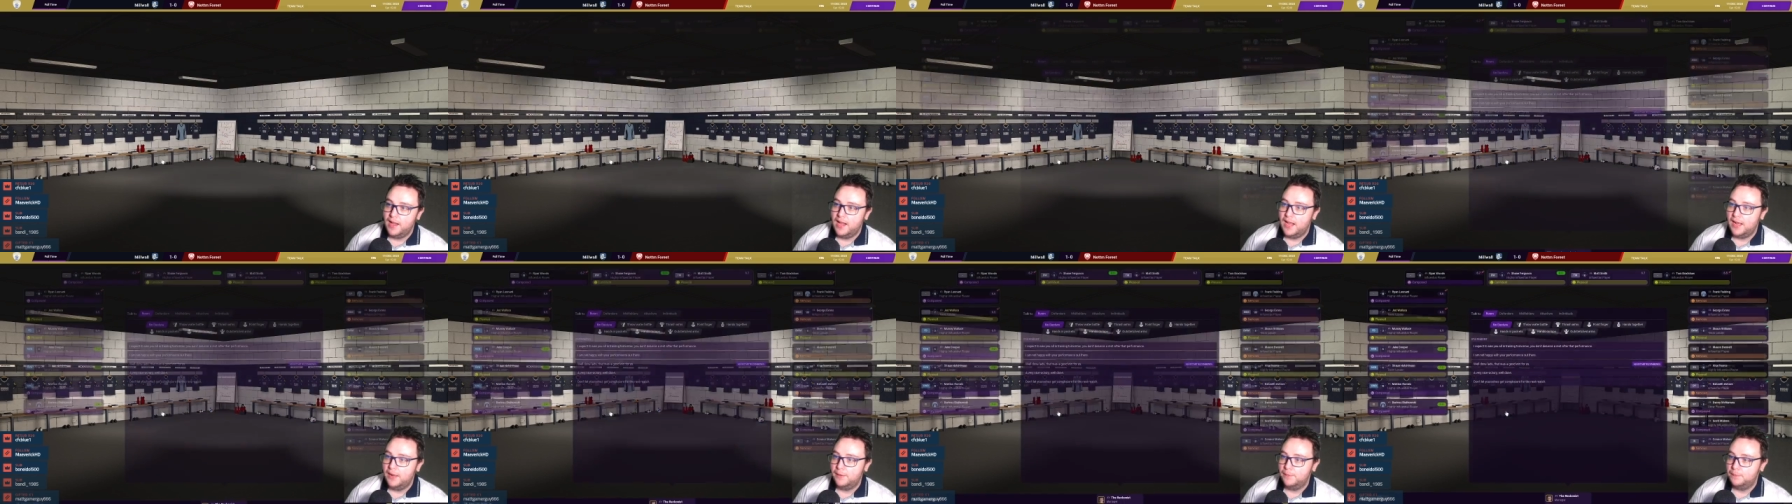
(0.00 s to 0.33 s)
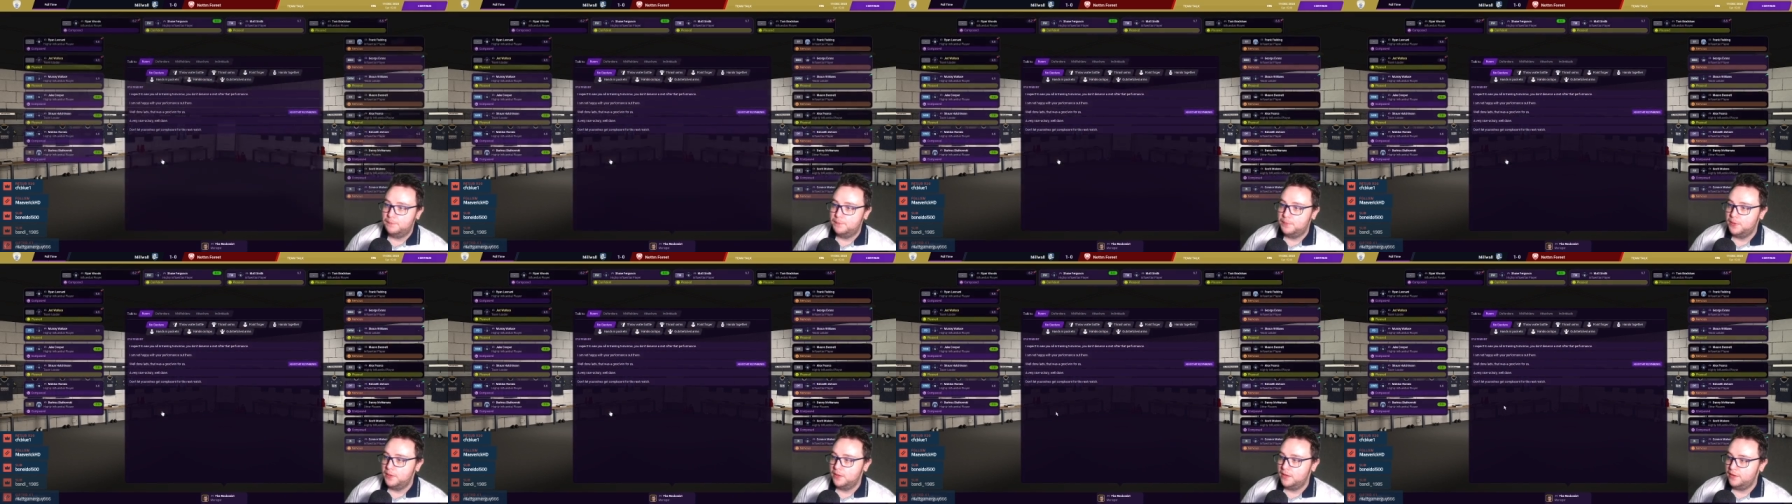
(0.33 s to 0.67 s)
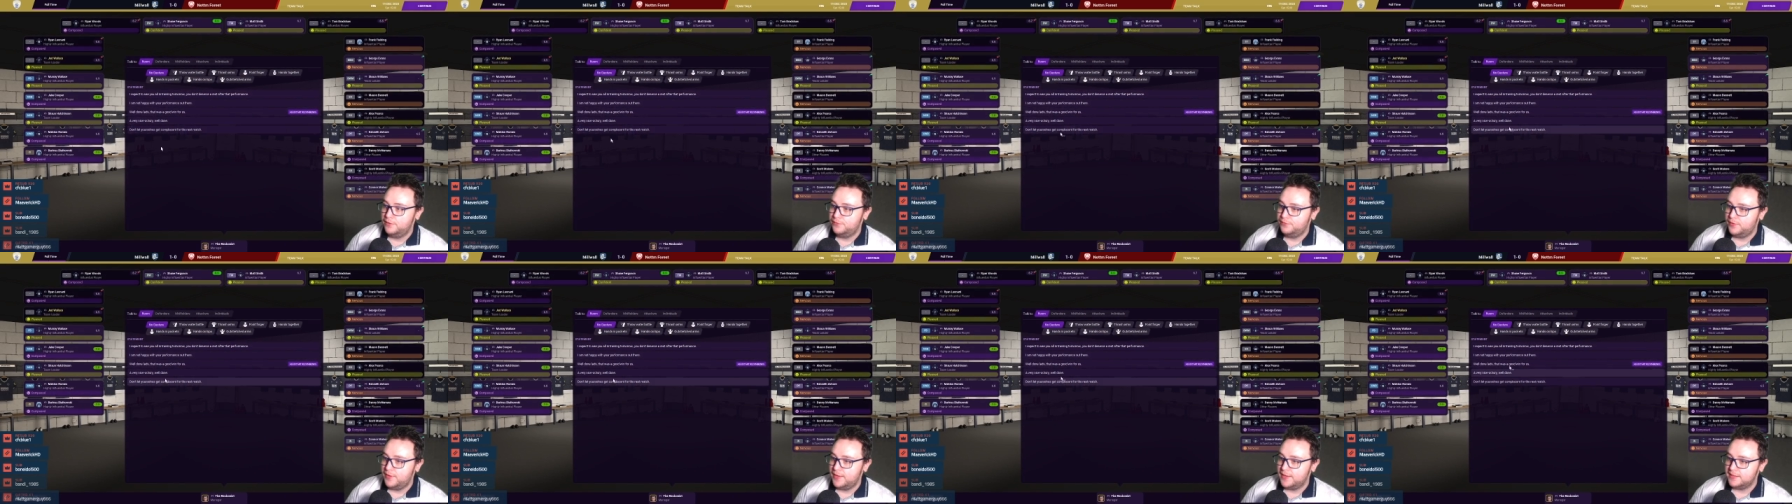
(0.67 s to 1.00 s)
Ah,
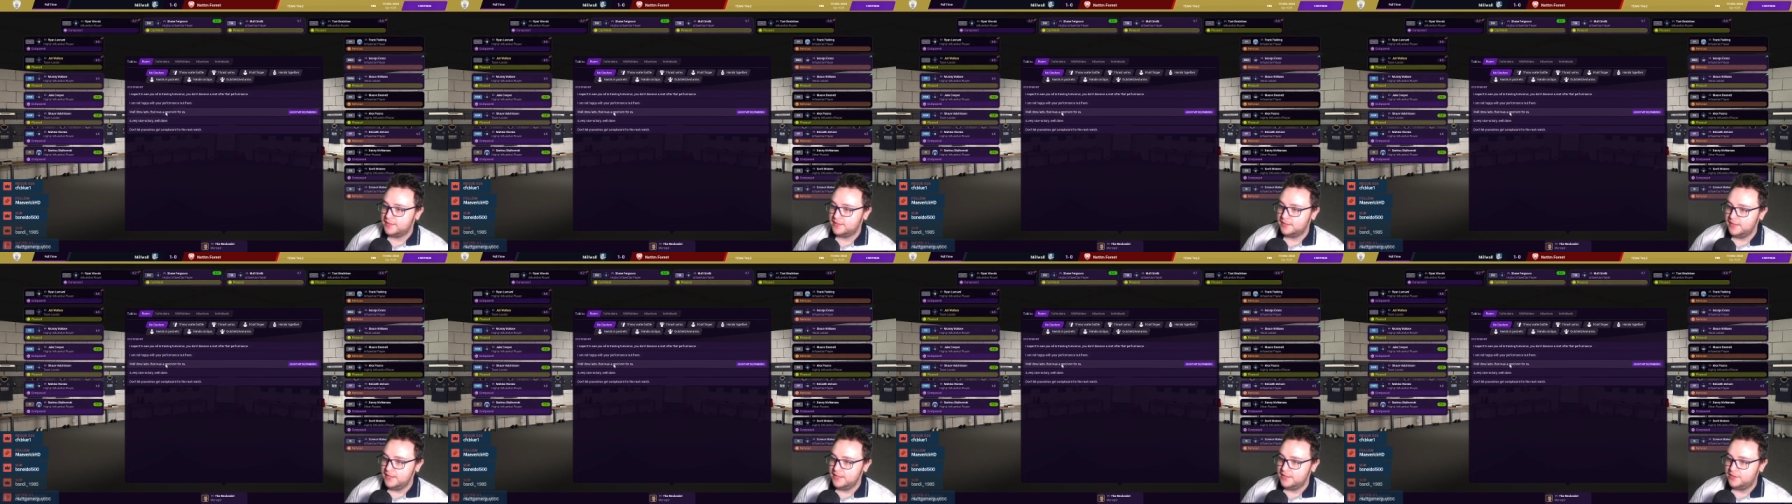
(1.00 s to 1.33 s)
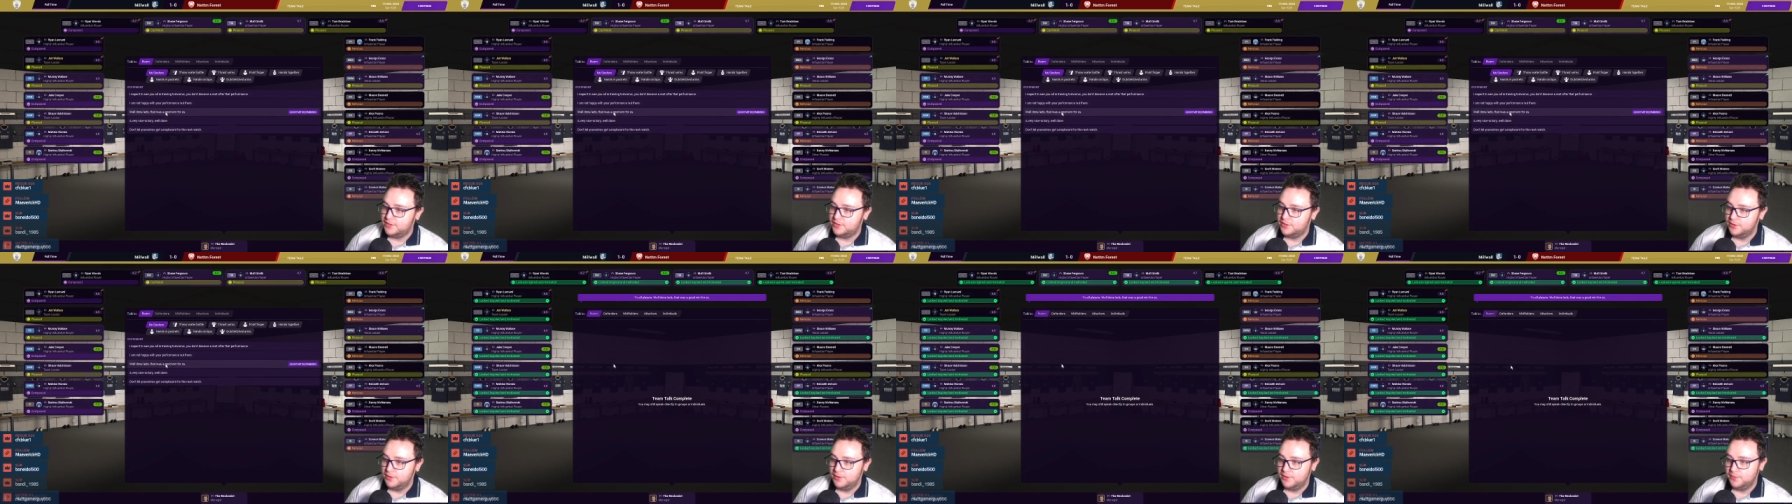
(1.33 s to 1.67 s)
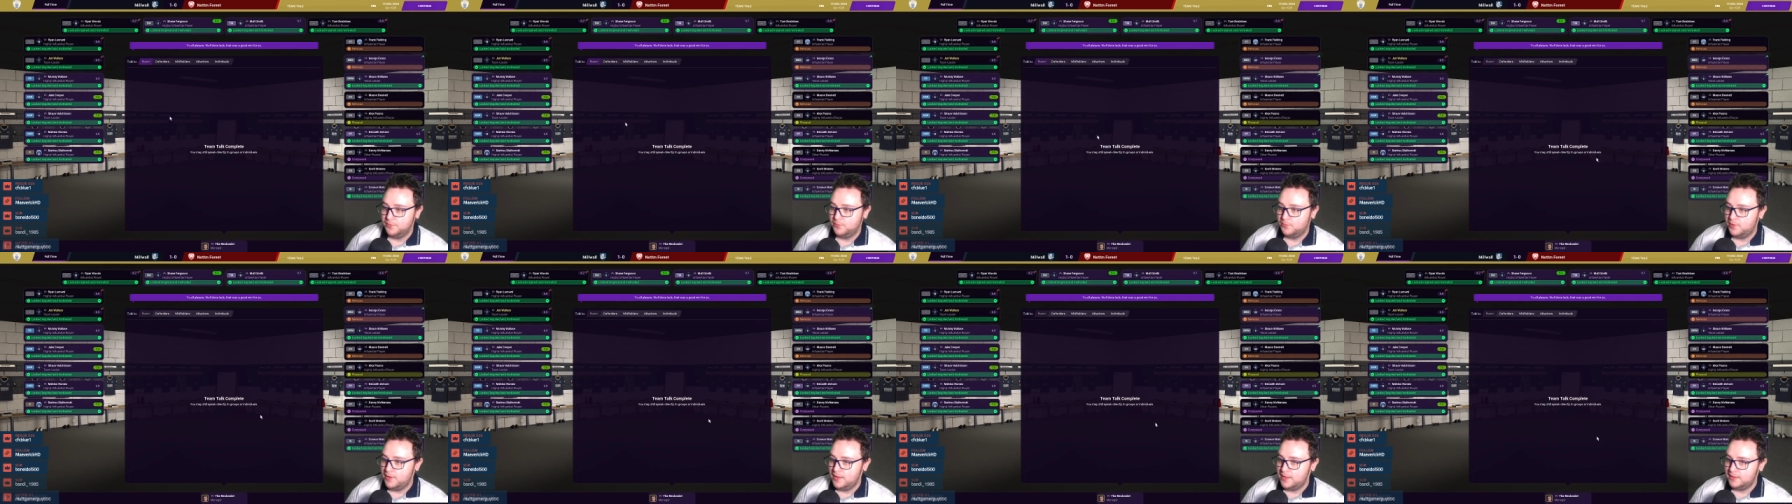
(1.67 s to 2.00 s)
perfectly
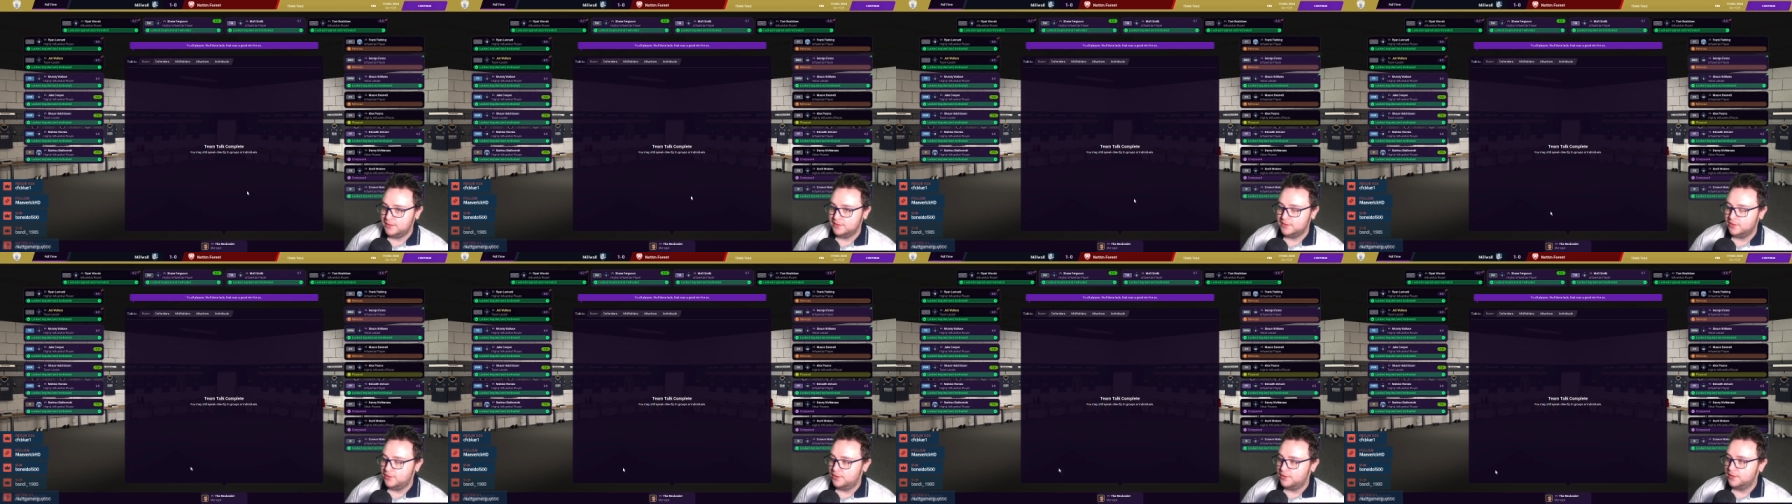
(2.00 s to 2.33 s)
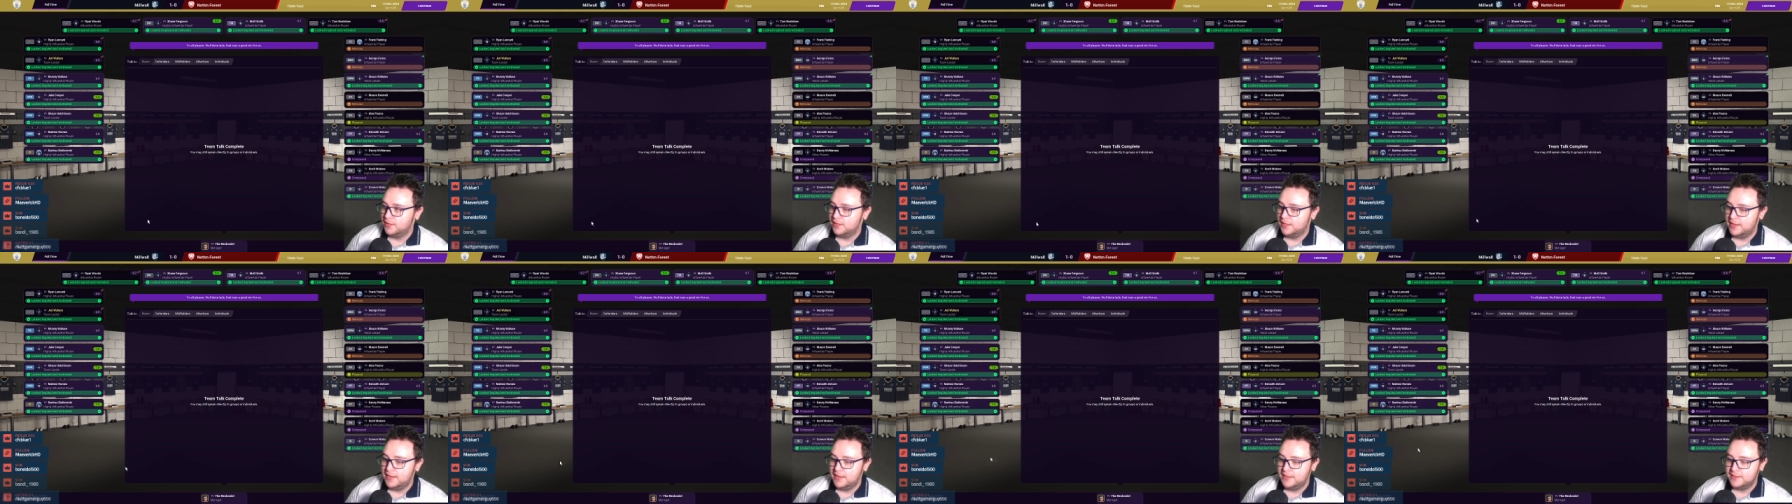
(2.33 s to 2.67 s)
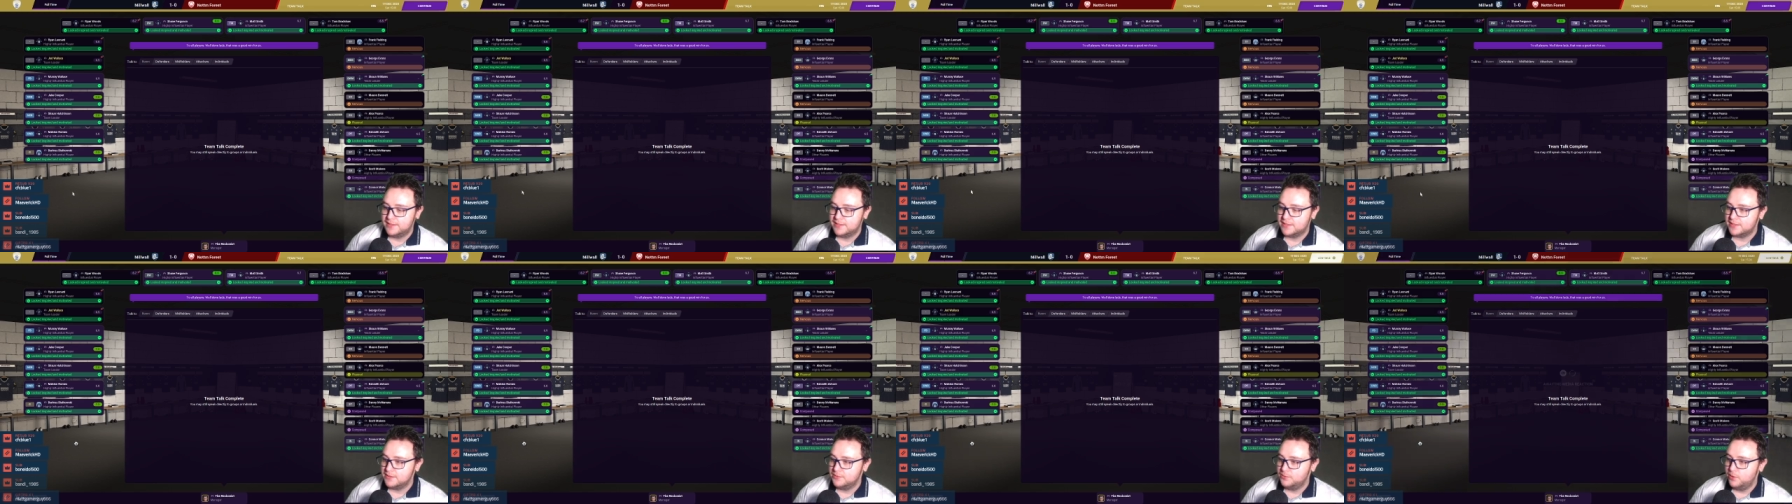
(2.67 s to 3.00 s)
done. Well done, lads.